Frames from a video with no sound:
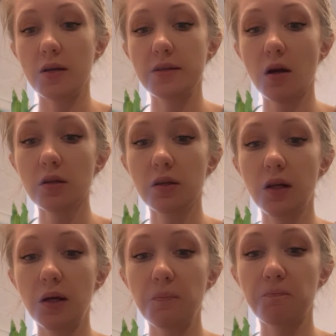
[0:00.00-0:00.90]

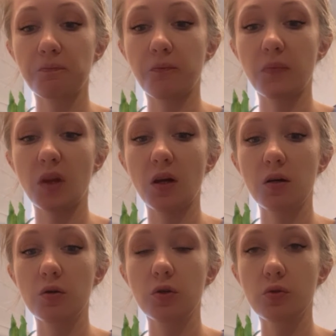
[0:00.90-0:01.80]
Secondly,
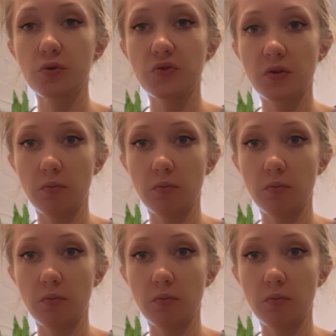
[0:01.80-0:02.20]
you use